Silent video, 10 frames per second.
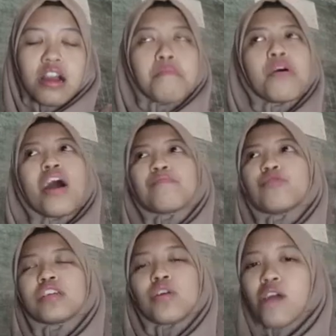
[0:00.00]
Bawang
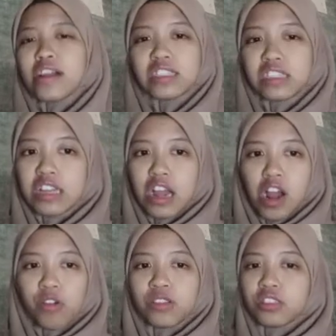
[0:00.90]
Putih runs
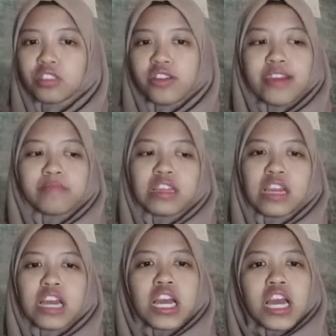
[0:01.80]
down the stream.
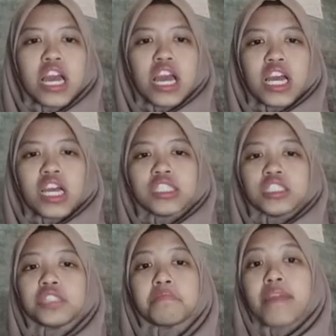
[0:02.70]

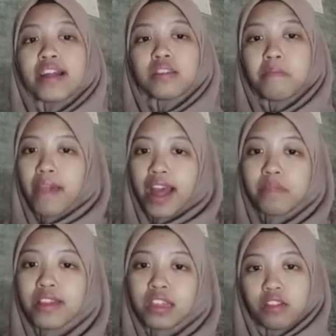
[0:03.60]
She met a man
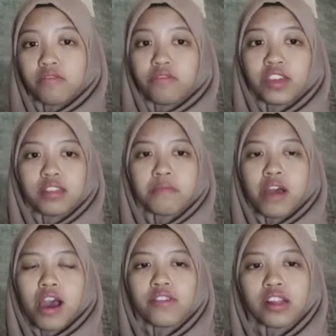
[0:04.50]
bathing with a
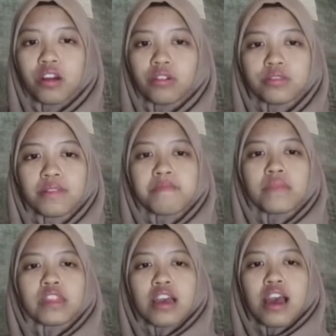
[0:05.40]
buffalo.
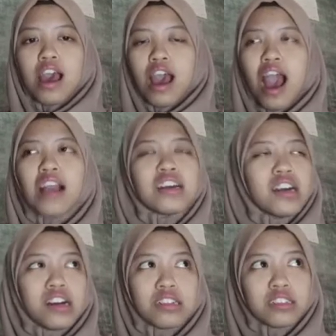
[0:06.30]

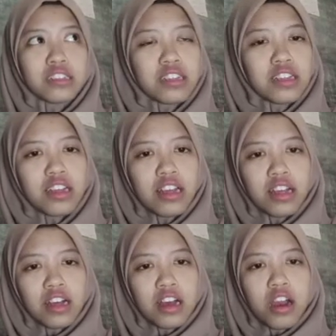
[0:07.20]
Uncle!
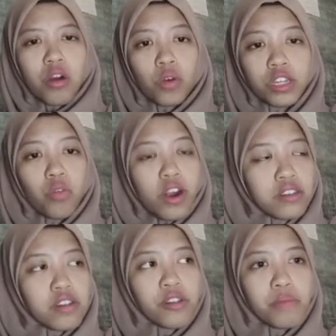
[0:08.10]
What a
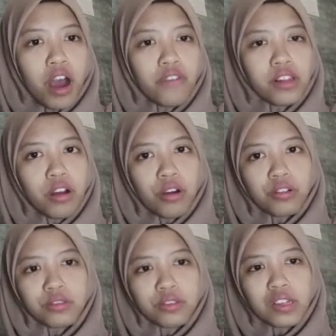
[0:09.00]
wonderful buffalo!
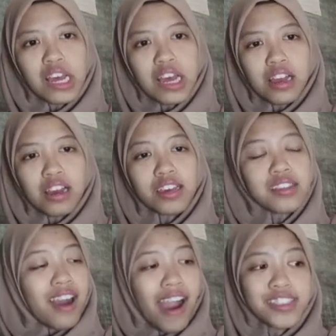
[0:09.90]

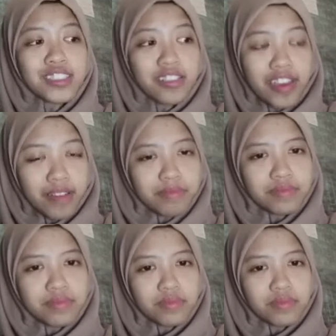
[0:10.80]
Its eyes gleam.